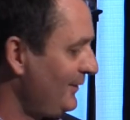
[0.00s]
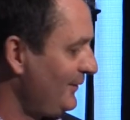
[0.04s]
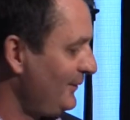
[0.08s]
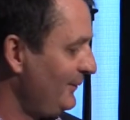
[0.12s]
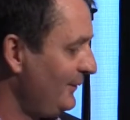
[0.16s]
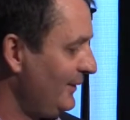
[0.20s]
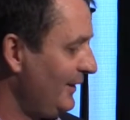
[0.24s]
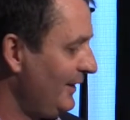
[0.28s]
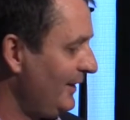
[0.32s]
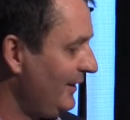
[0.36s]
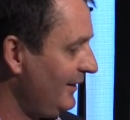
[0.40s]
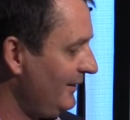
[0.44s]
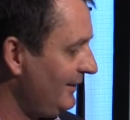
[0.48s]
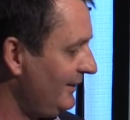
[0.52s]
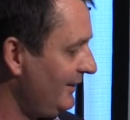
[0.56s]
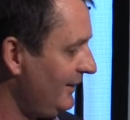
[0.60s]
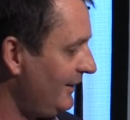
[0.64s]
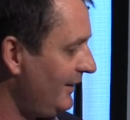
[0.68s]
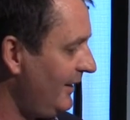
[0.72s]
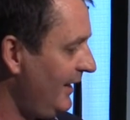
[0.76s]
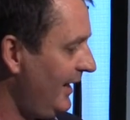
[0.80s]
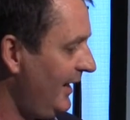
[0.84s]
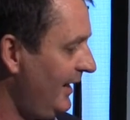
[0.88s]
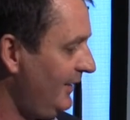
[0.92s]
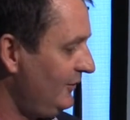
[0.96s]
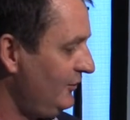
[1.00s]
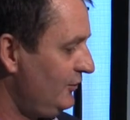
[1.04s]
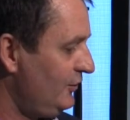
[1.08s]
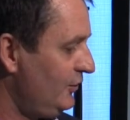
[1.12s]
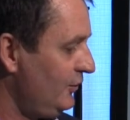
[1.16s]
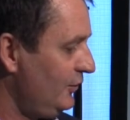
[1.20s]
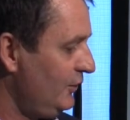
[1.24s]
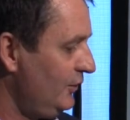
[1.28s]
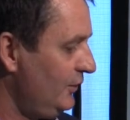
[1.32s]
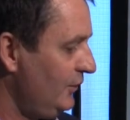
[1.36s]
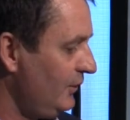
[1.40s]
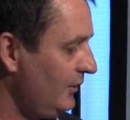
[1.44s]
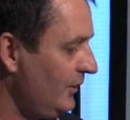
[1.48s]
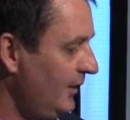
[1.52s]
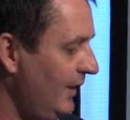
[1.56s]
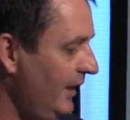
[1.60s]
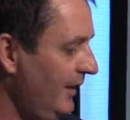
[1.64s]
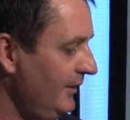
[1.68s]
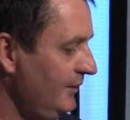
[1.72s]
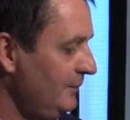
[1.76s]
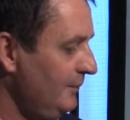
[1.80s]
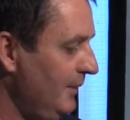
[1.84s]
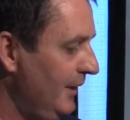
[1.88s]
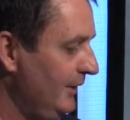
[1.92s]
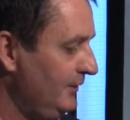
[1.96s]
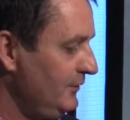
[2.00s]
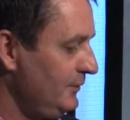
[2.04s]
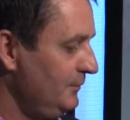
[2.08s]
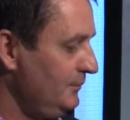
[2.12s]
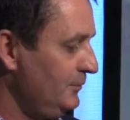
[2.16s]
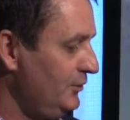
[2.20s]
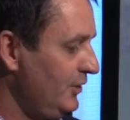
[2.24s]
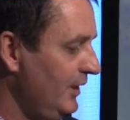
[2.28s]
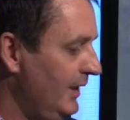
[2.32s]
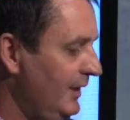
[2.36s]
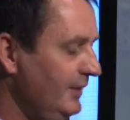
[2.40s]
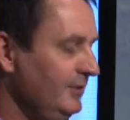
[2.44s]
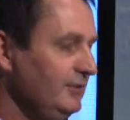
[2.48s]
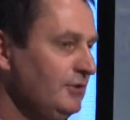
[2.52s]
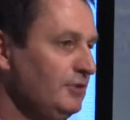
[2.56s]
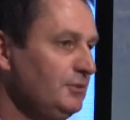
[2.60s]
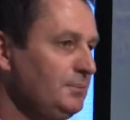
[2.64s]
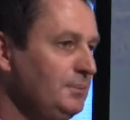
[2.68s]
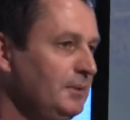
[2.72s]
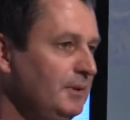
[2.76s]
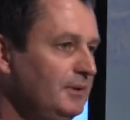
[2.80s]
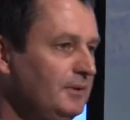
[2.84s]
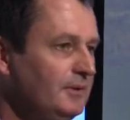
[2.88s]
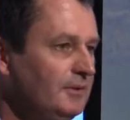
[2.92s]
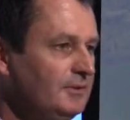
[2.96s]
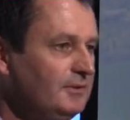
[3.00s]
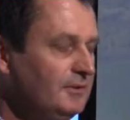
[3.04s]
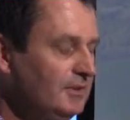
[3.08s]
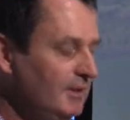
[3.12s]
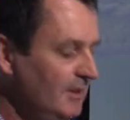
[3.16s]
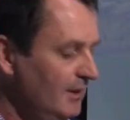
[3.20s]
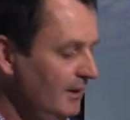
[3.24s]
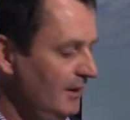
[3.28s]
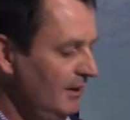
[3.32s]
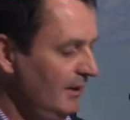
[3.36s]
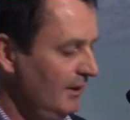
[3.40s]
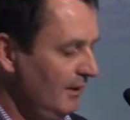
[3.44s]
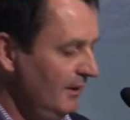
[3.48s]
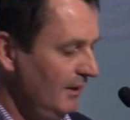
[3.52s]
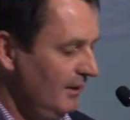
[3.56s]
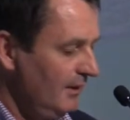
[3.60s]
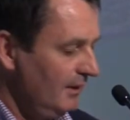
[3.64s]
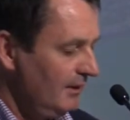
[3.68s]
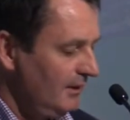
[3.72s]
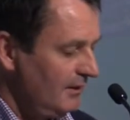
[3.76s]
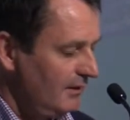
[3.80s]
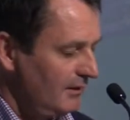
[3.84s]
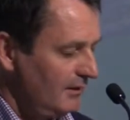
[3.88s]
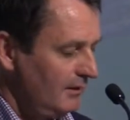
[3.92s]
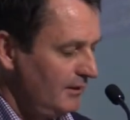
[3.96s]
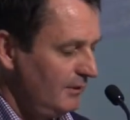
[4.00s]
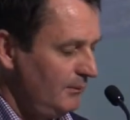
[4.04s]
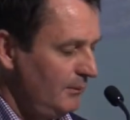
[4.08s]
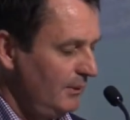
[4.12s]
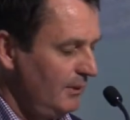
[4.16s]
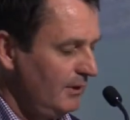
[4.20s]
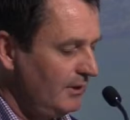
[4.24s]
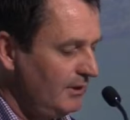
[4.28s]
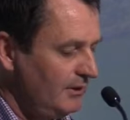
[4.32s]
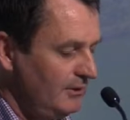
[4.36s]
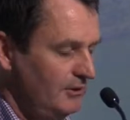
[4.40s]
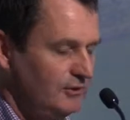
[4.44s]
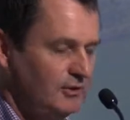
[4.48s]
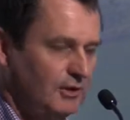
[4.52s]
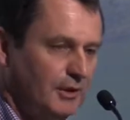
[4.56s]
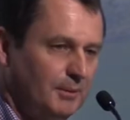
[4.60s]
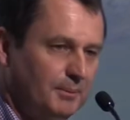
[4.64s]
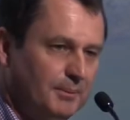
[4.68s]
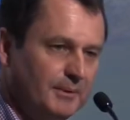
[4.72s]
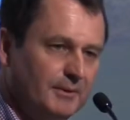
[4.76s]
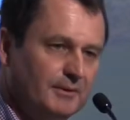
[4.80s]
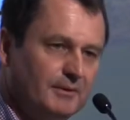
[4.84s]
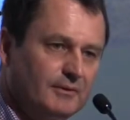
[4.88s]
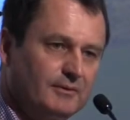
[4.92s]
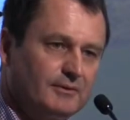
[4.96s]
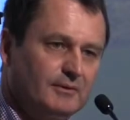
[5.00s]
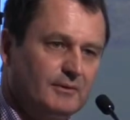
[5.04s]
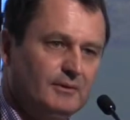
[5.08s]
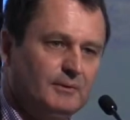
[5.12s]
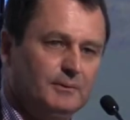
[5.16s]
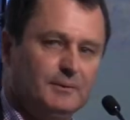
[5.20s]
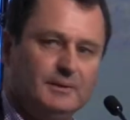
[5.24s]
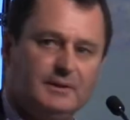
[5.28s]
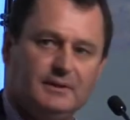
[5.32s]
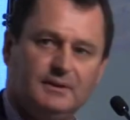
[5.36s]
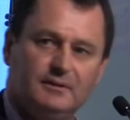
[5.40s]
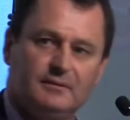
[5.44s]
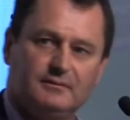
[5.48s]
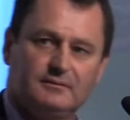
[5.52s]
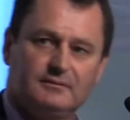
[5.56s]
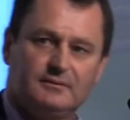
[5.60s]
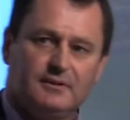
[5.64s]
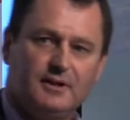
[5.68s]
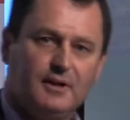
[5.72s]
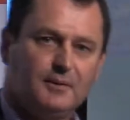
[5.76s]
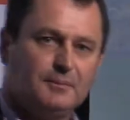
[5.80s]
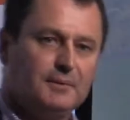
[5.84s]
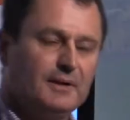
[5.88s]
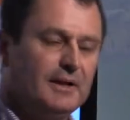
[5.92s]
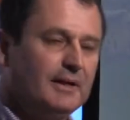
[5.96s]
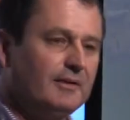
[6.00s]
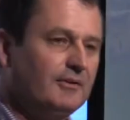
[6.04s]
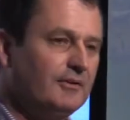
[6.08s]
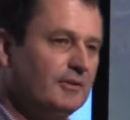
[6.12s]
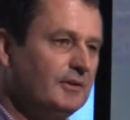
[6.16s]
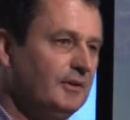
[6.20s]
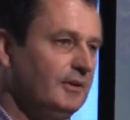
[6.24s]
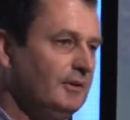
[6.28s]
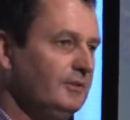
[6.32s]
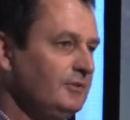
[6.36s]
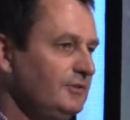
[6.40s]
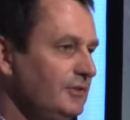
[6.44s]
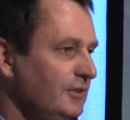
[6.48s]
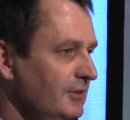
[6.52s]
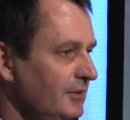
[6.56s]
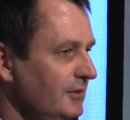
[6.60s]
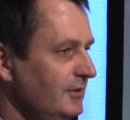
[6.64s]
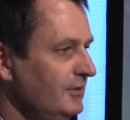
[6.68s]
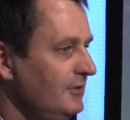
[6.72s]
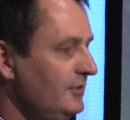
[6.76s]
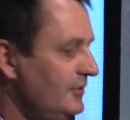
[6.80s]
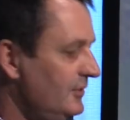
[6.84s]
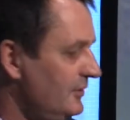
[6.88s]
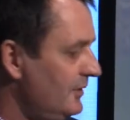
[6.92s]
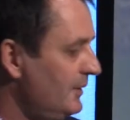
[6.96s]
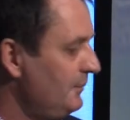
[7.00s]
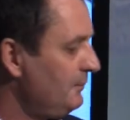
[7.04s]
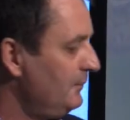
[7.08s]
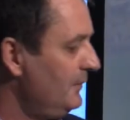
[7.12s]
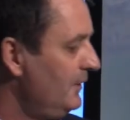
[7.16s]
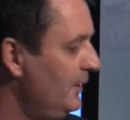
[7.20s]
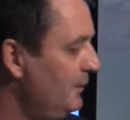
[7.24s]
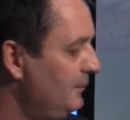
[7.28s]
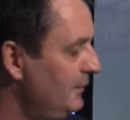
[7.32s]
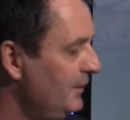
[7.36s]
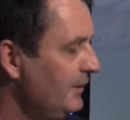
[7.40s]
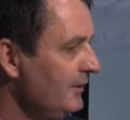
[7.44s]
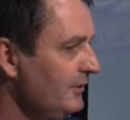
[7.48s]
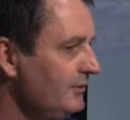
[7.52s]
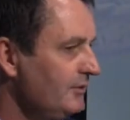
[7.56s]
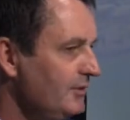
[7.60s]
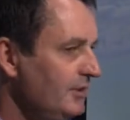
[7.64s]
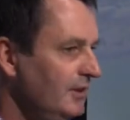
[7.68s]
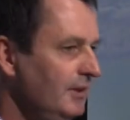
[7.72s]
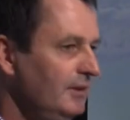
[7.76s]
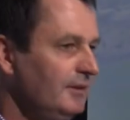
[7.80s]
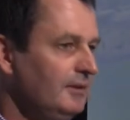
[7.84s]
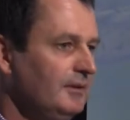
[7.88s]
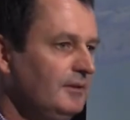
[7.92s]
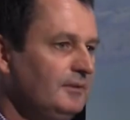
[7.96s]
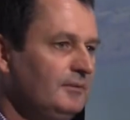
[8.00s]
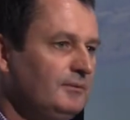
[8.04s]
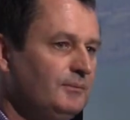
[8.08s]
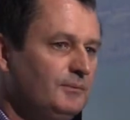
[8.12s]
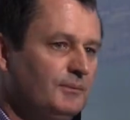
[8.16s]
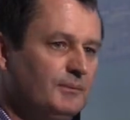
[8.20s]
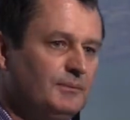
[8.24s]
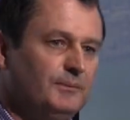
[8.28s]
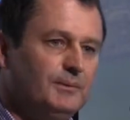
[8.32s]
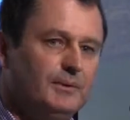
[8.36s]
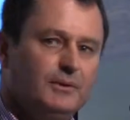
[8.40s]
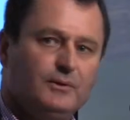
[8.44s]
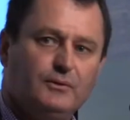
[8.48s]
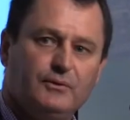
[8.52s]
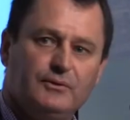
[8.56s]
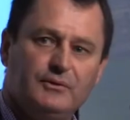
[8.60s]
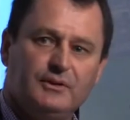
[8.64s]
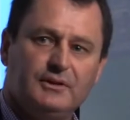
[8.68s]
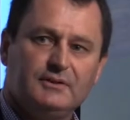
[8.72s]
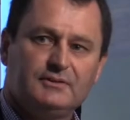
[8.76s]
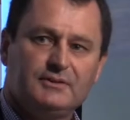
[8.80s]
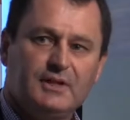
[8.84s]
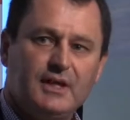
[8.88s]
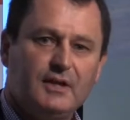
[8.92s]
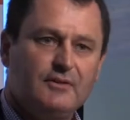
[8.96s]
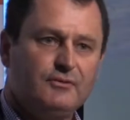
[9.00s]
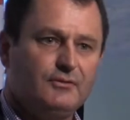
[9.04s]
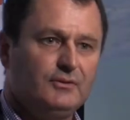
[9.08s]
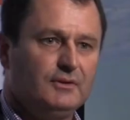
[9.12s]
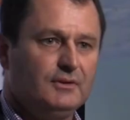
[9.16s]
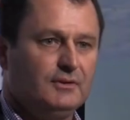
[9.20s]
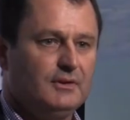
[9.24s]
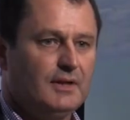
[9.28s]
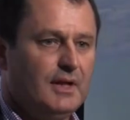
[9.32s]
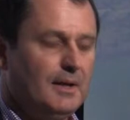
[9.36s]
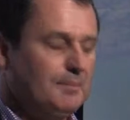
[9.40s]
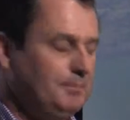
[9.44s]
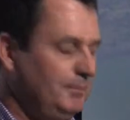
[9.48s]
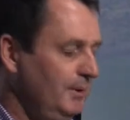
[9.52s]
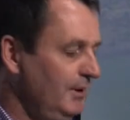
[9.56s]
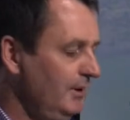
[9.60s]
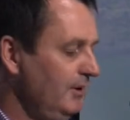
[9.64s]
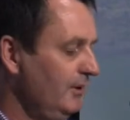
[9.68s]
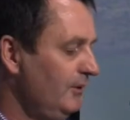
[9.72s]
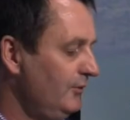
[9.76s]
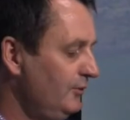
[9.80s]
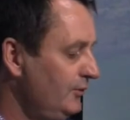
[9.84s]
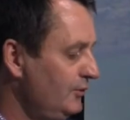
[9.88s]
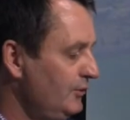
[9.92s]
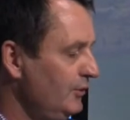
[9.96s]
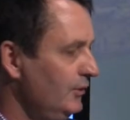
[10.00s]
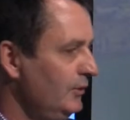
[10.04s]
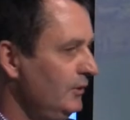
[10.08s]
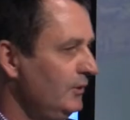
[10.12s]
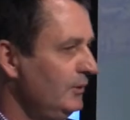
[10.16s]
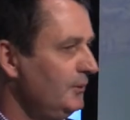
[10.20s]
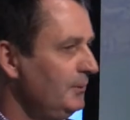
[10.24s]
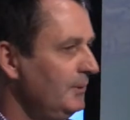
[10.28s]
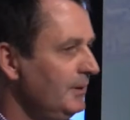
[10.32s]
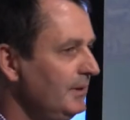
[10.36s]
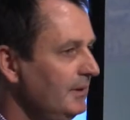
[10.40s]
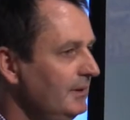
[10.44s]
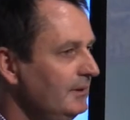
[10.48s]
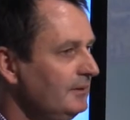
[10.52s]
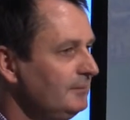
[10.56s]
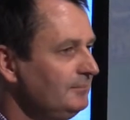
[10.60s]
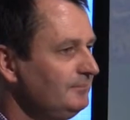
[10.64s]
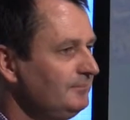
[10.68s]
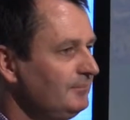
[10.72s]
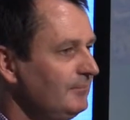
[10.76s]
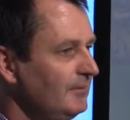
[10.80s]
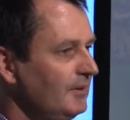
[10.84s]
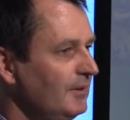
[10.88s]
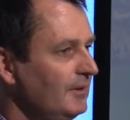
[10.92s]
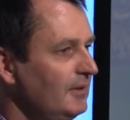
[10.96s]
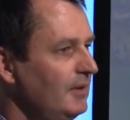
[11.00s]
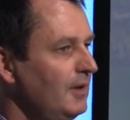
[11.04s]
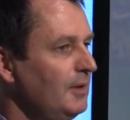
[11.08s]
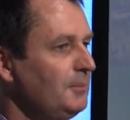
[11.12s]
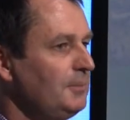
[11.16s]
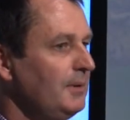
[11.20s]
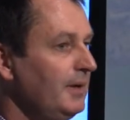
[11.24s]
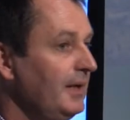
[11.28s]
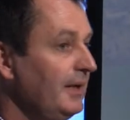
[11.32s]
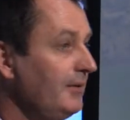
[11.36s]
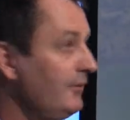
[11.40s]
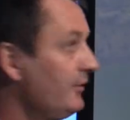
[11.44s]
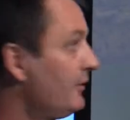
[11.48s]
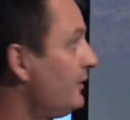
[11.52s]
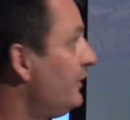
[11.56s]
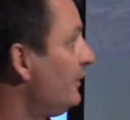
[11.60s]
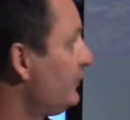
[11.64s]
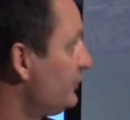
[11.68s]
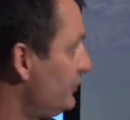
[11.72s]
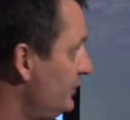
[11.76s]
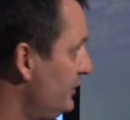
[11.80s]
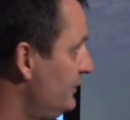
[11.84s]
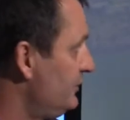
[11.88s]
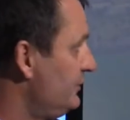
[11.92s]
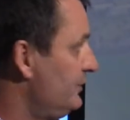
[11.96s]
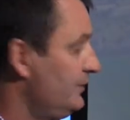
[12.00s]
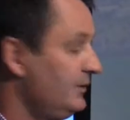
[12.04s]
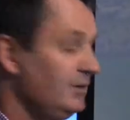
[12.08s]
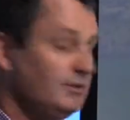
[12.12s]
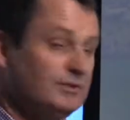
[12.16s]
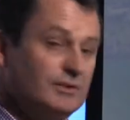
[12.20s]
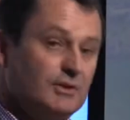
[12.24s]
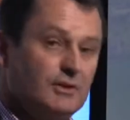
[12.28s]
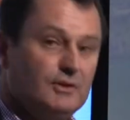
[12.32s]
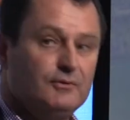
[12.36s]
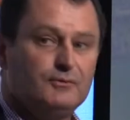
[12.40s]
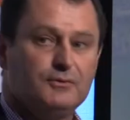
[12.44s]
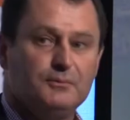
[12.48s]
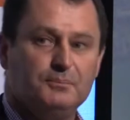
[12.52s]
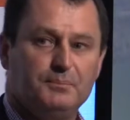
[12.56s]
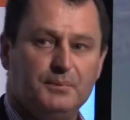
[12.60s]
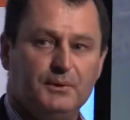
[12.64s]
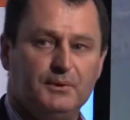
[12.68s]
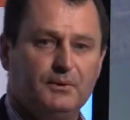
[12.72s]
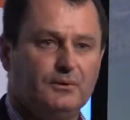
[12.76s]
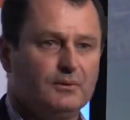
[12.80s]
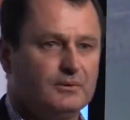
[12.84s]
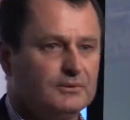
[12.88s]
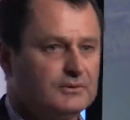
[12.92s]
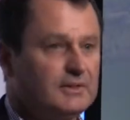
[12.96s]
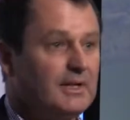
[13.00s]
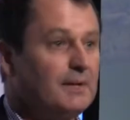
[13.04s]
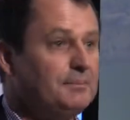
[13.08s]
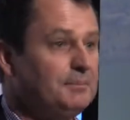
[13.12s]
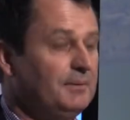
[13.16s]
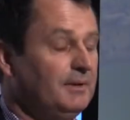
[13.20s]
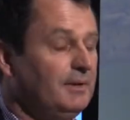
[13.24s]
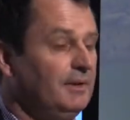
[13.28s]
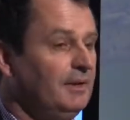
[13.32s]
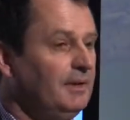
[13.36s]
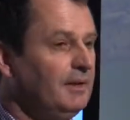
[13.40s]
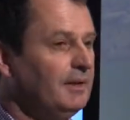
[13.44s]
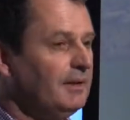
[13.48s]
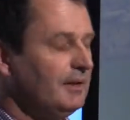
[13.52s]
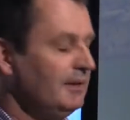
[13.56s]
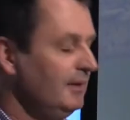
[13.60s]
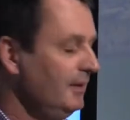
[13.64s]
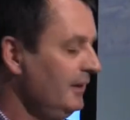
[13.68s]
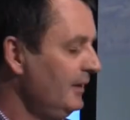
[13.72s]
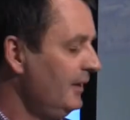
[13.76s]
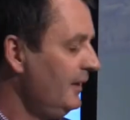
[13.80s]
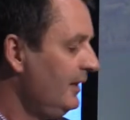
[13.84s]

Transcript: Well, I had to make some changes because when I got the topic, I thought, well, global agriculture is some nebulous thing that we all think's happening offshore. Well, global agriculture, as you just heard from Paul, is happening here.